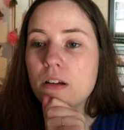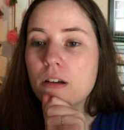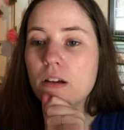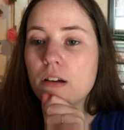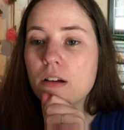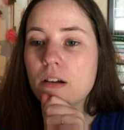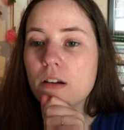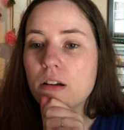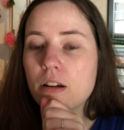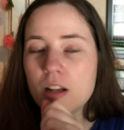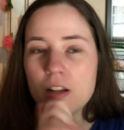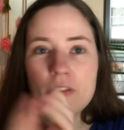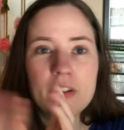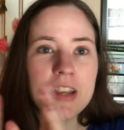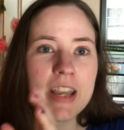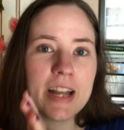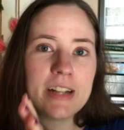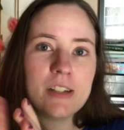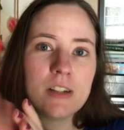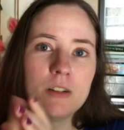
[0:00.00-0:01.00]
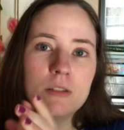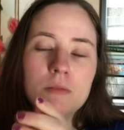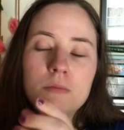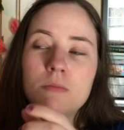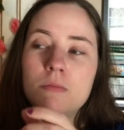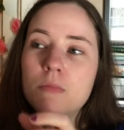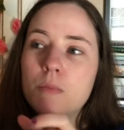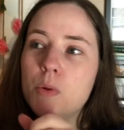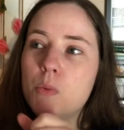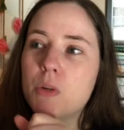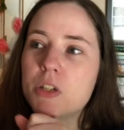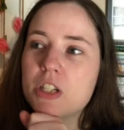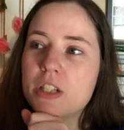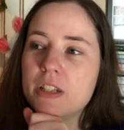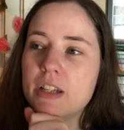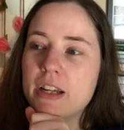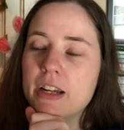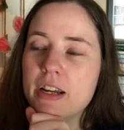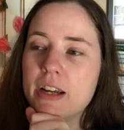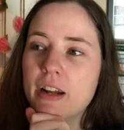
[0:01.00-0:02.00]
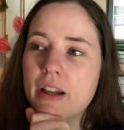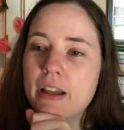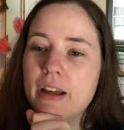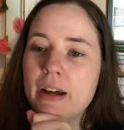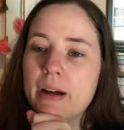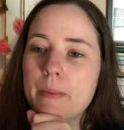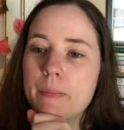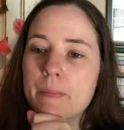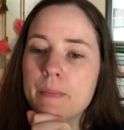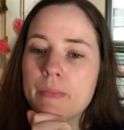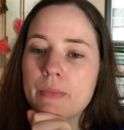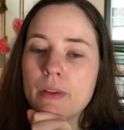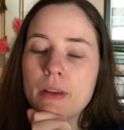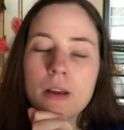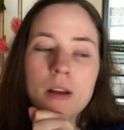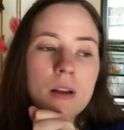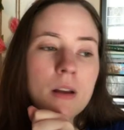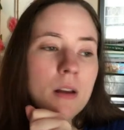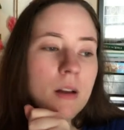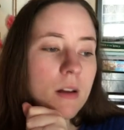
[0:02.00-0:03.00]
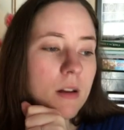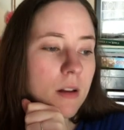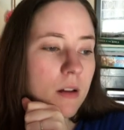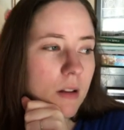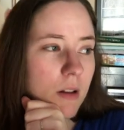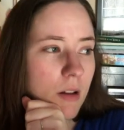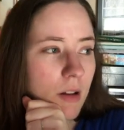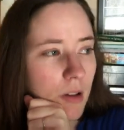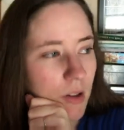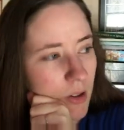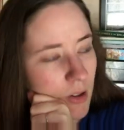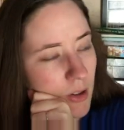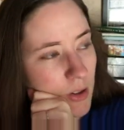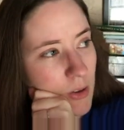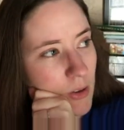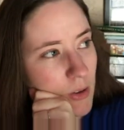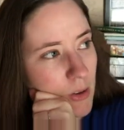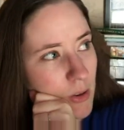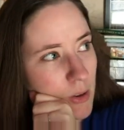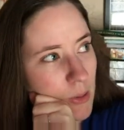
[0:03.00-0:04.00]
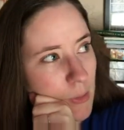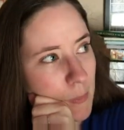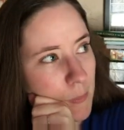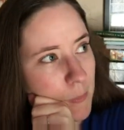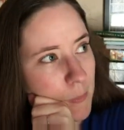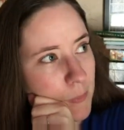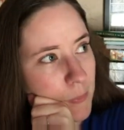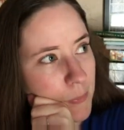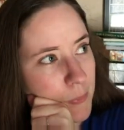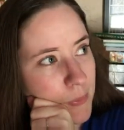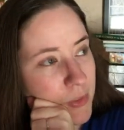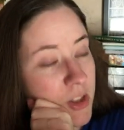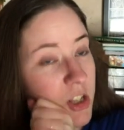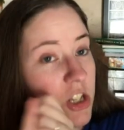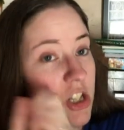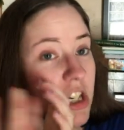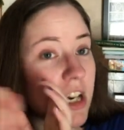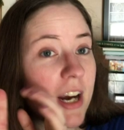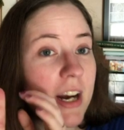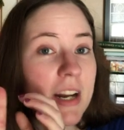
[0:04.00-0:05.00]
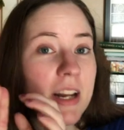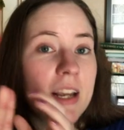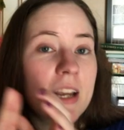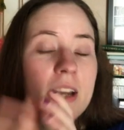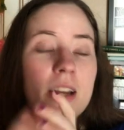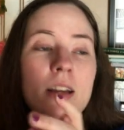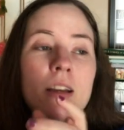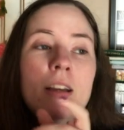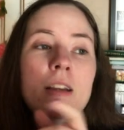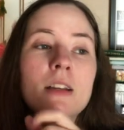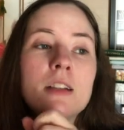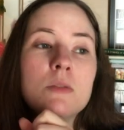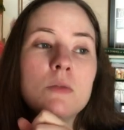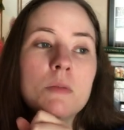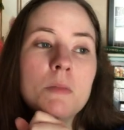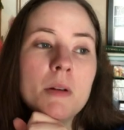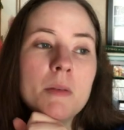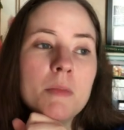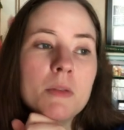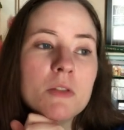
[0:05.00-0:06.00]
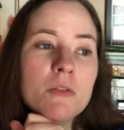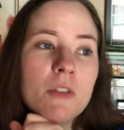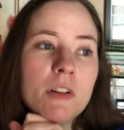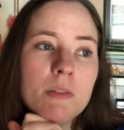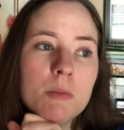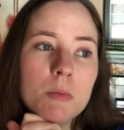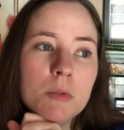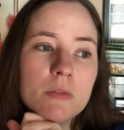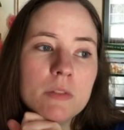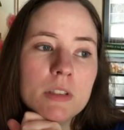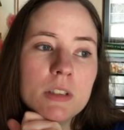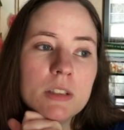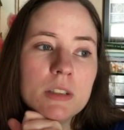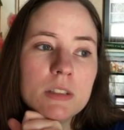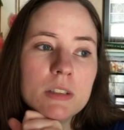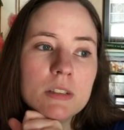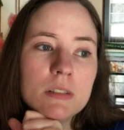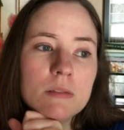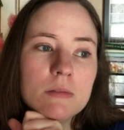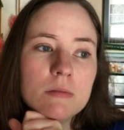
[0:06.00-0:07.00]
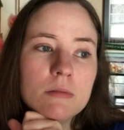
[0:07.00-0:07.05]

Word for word: Uh, I love Encanto. I've been watching the heck out of that. Um, The Shining is one of my most favorite movies.